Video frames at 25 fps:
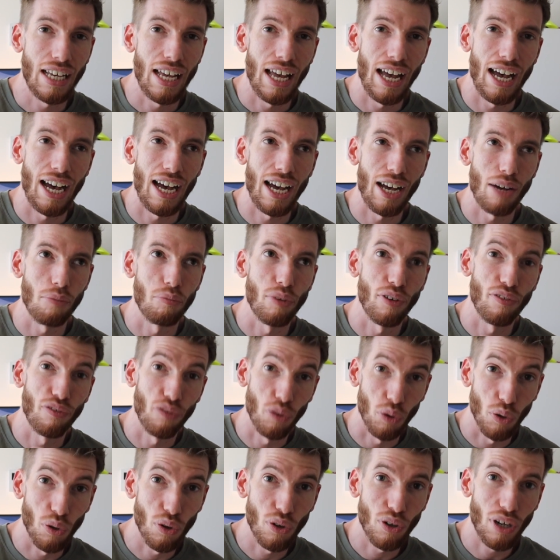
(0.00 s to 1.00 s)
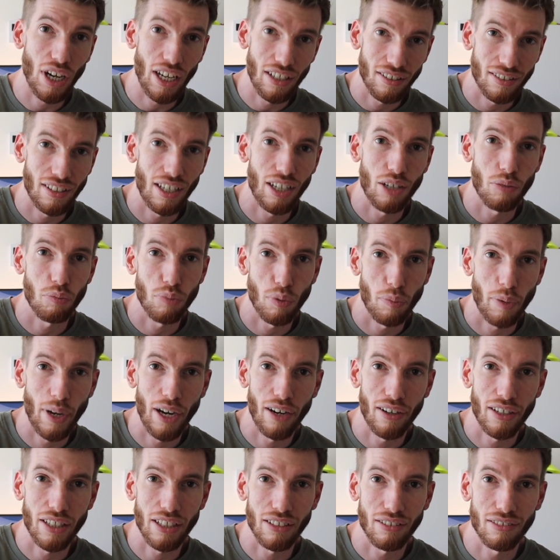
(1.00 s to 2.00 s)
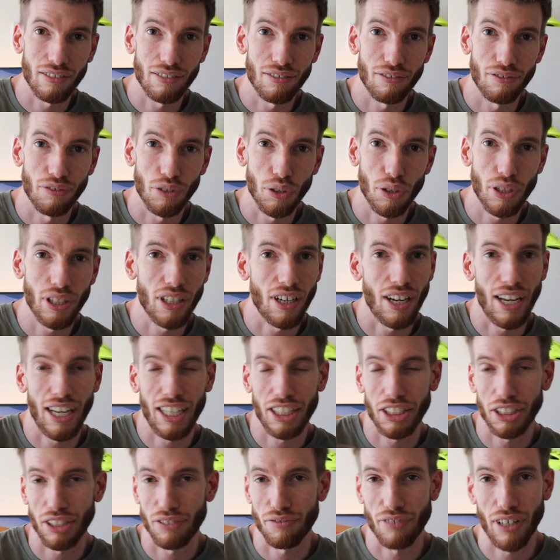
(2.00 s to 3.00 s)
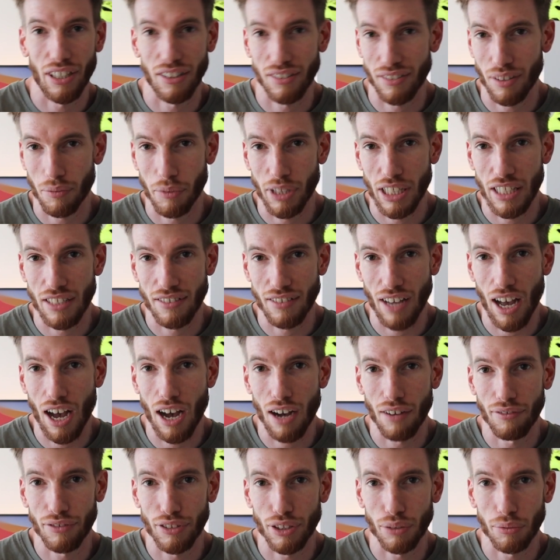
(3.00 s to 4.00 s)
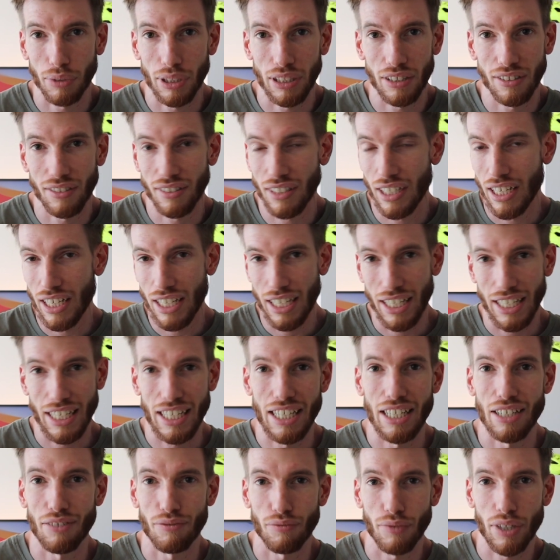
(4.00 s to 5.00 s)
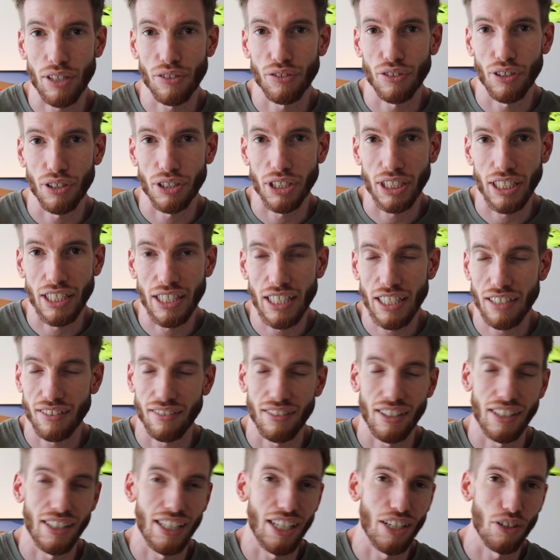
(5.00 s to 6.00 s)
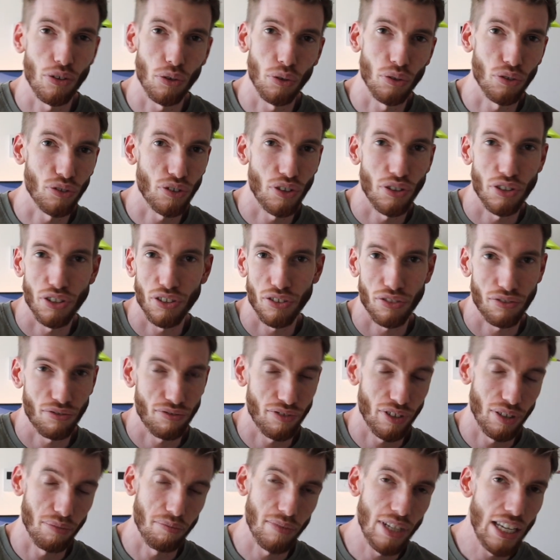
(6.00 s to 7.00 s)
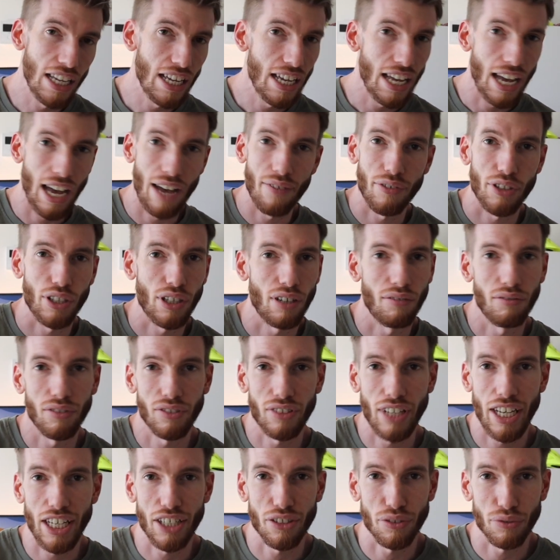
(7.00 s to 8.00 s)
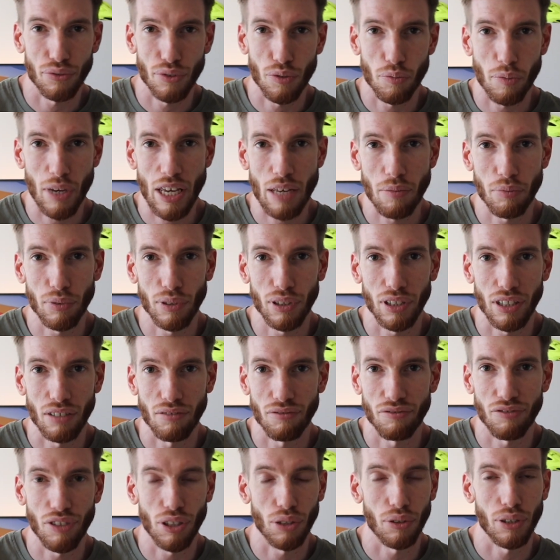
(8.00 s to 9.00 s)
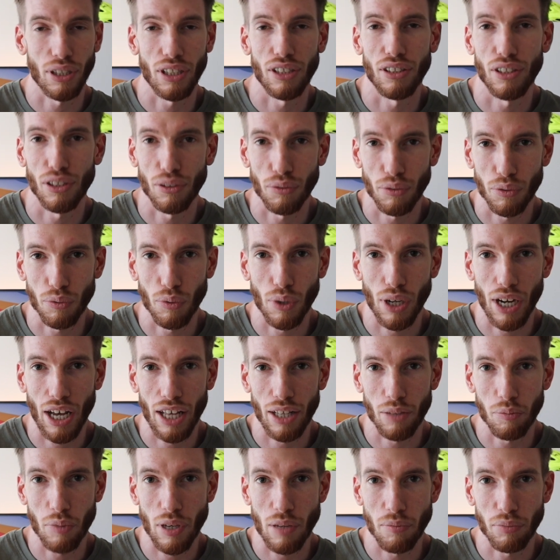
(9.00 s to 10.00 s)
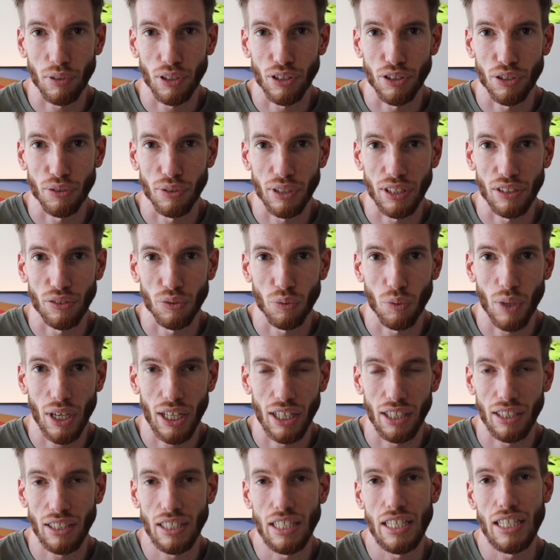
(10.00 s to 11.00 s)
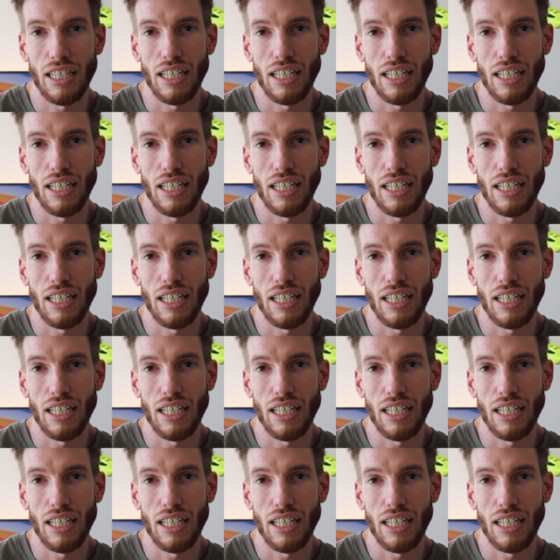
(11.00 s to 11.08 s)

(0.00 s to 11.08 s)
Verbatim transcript: uh, before I started preparing for it. I actually found some of these afterwards in researching this and then also just from having conversations with people and following along with what other people are doing as well.